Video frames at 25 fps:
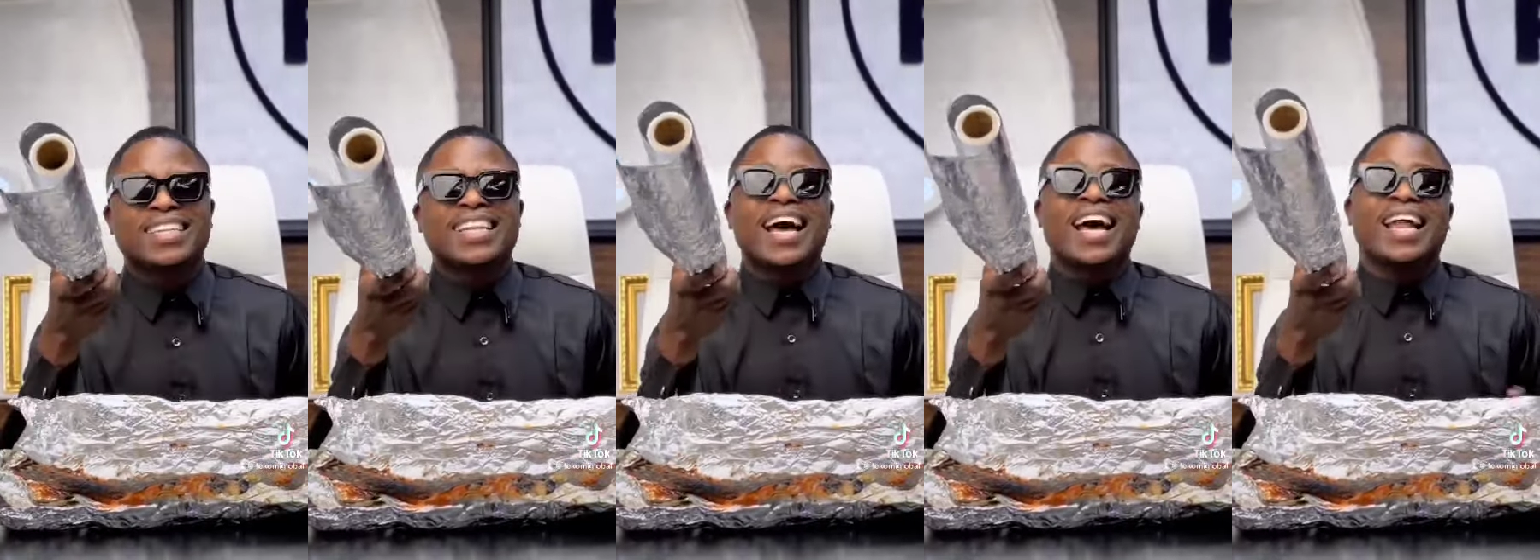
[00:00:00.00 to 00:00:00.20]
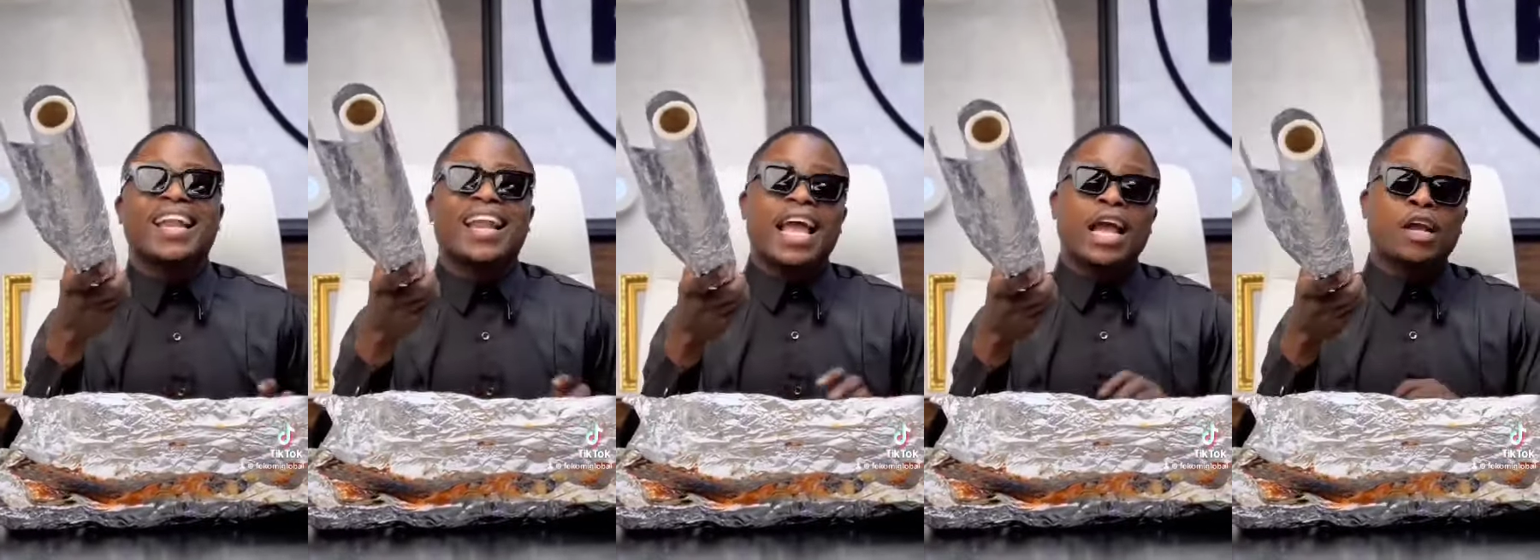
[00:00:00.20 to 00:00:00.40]

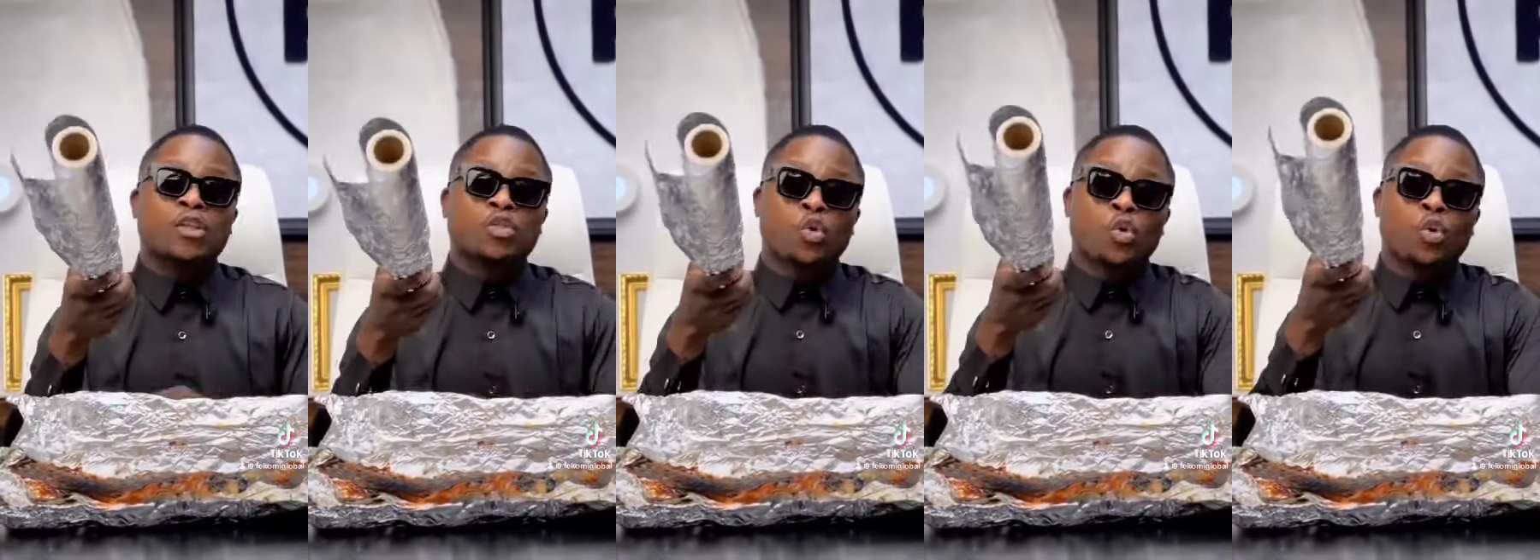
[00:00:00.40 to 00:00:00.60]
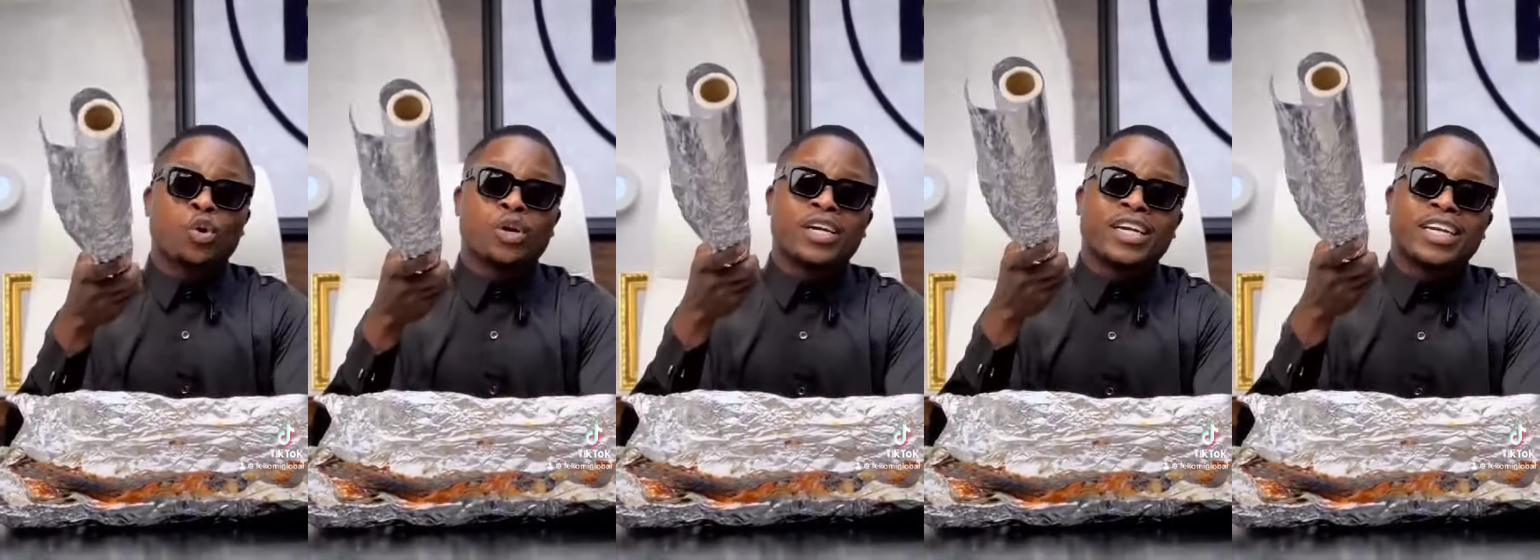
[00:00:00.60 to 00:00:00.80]
that
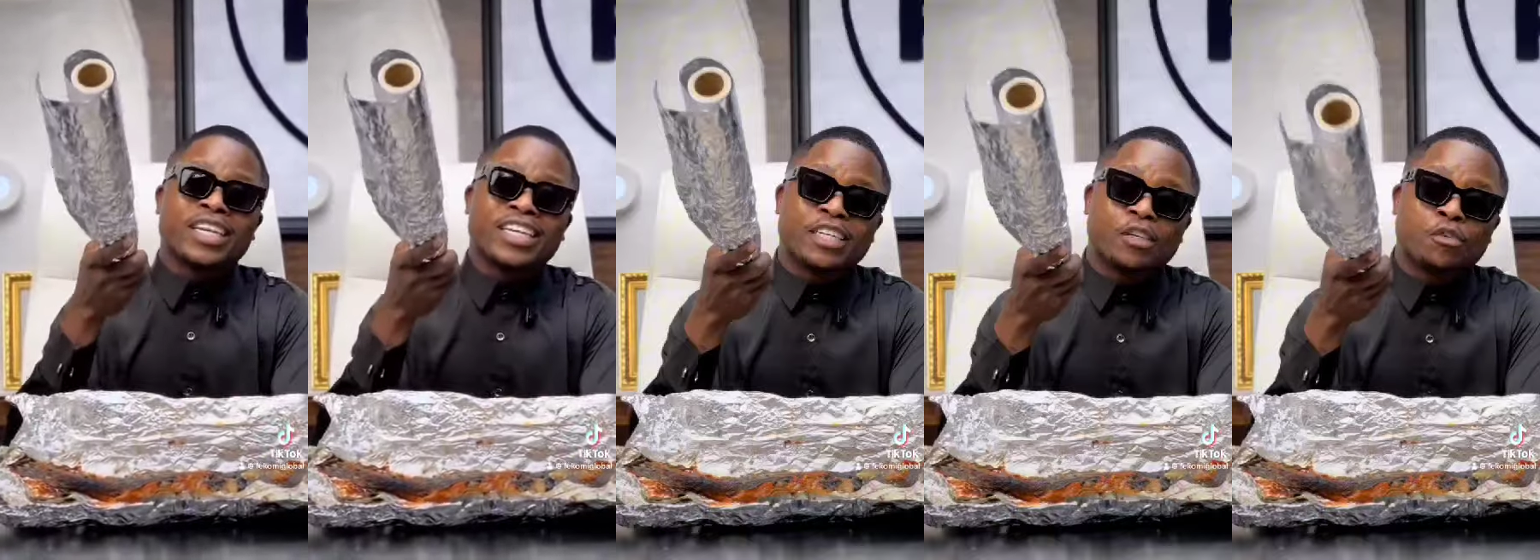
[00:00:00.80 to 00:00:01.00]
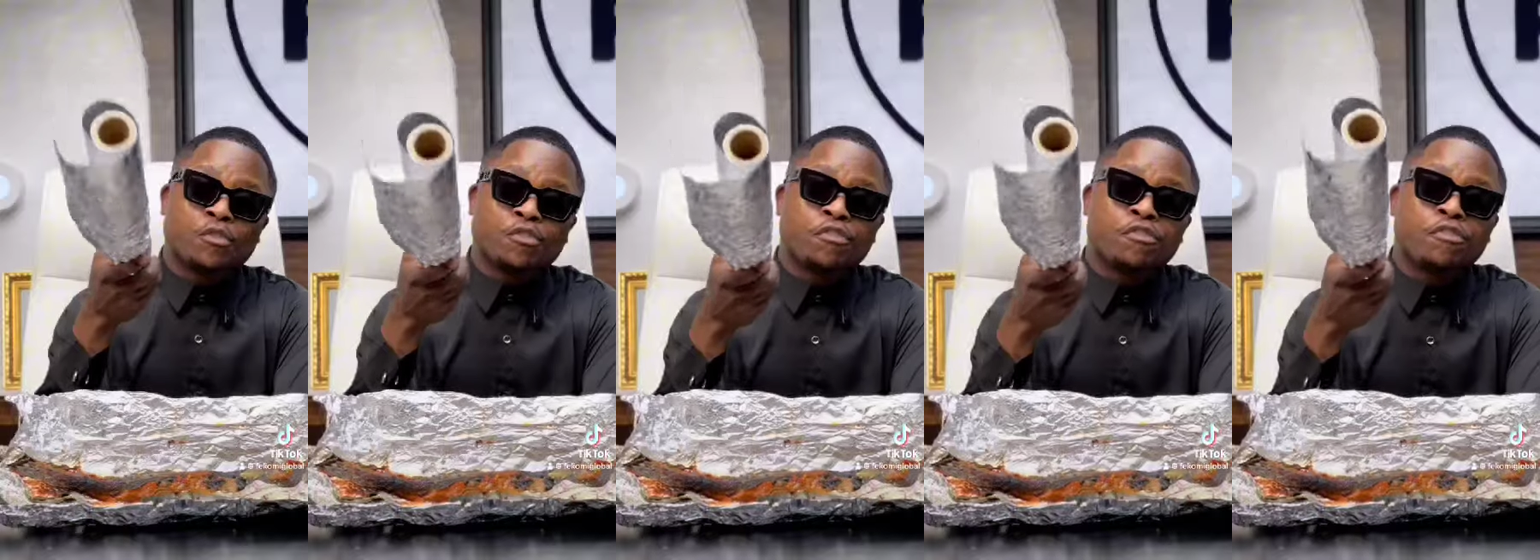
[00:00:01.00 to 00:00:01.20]
like to
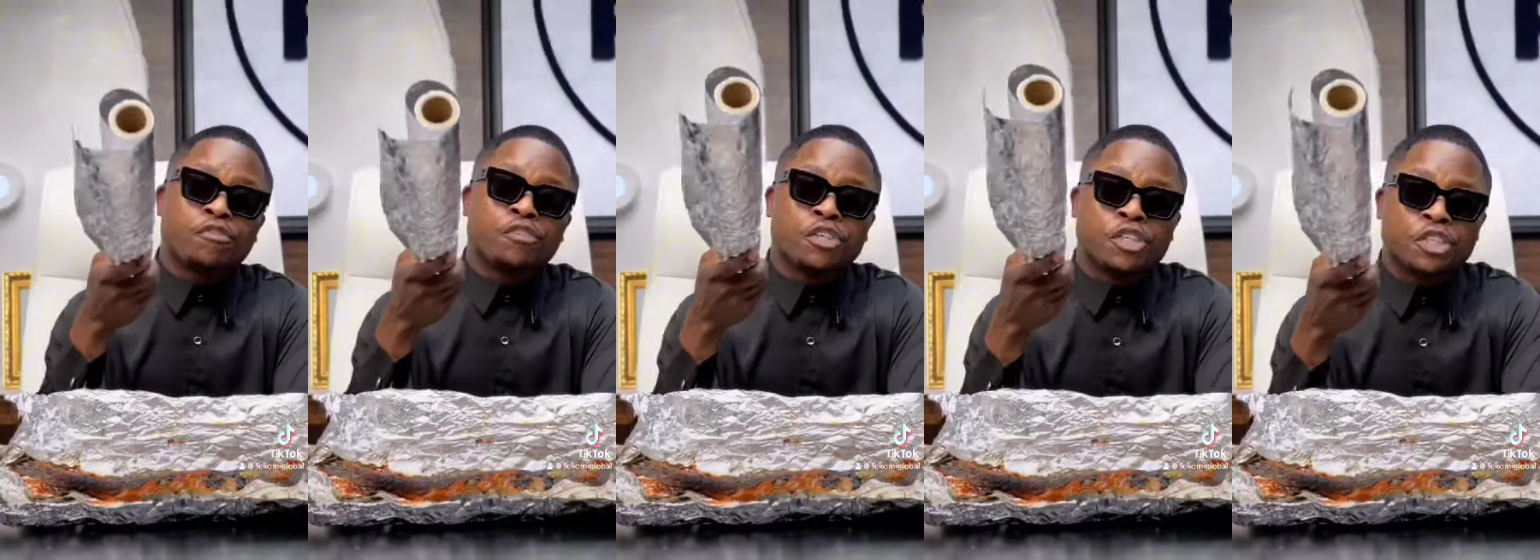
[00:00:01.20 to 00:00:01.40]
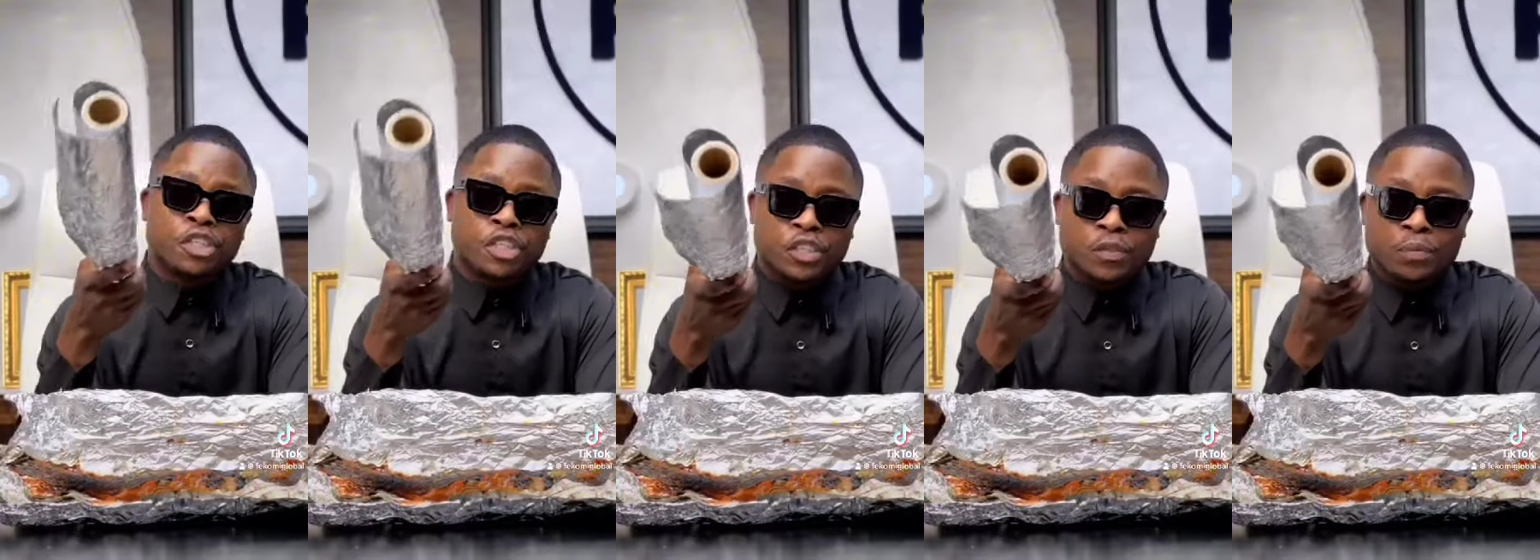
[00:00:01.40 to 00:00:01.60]
grill
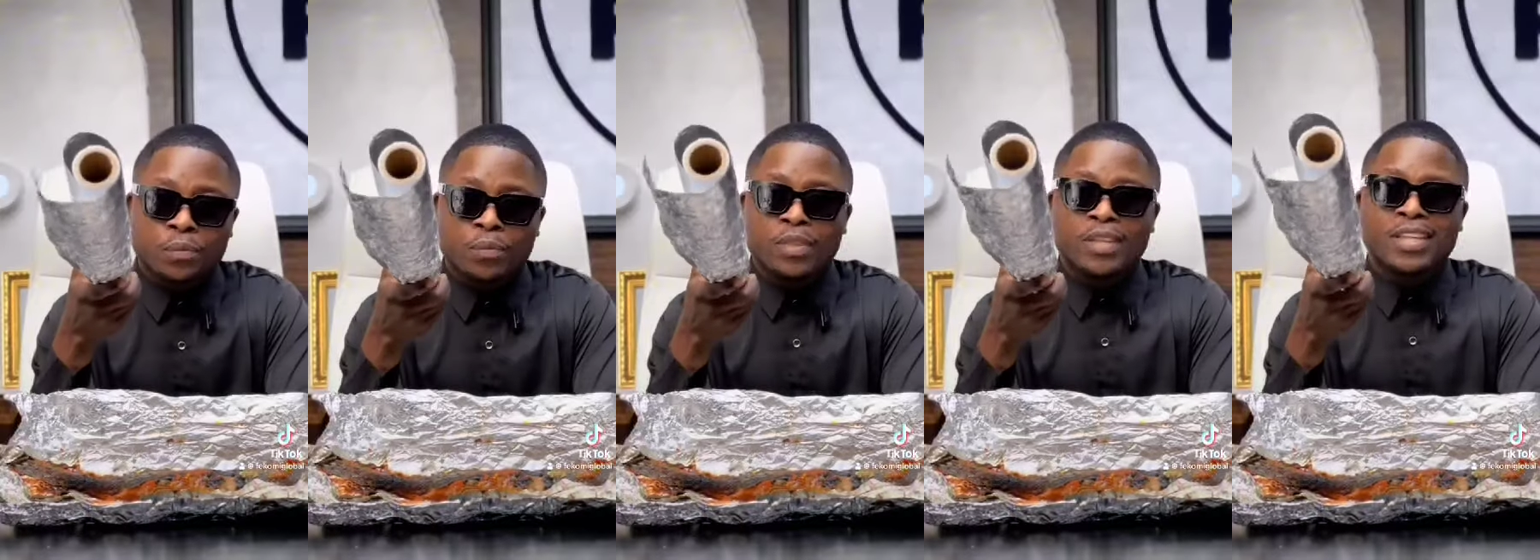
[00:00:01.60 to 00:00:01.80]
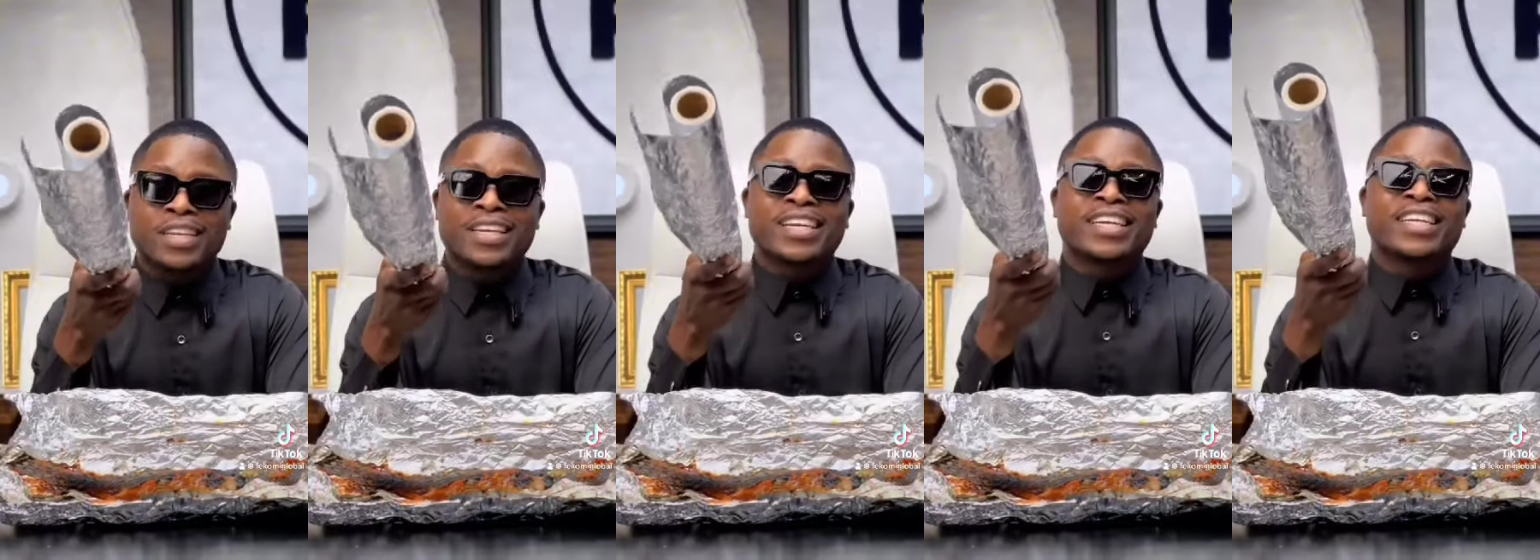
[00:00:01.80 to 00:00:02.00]
fish,